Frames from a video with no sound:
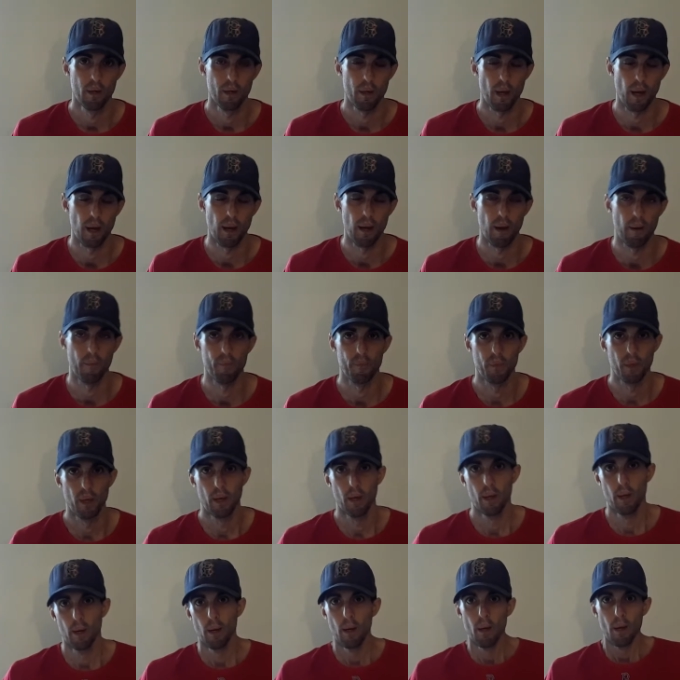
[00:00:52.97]
Um,
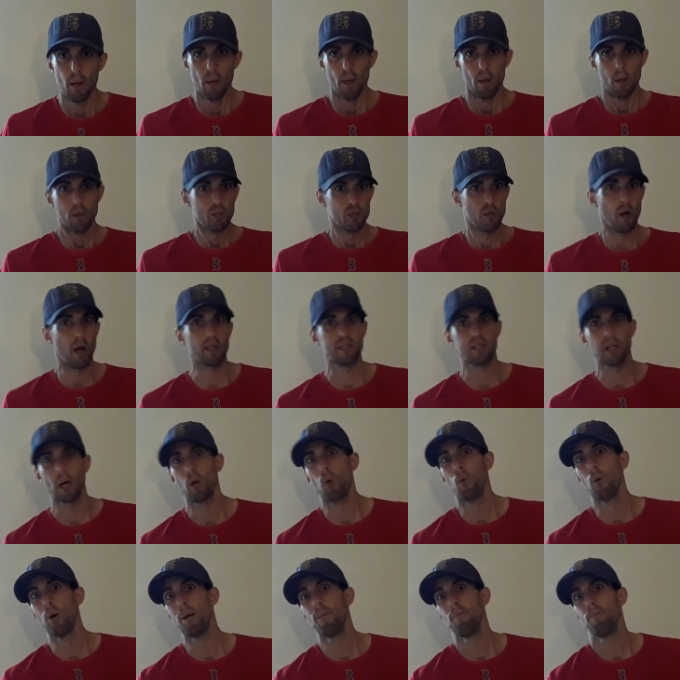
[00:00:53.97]
Sox got
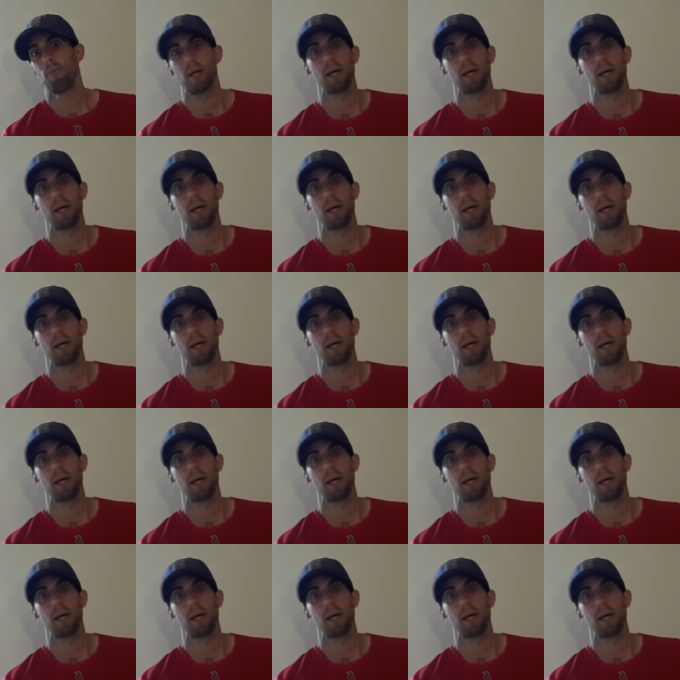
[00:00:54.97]
to win.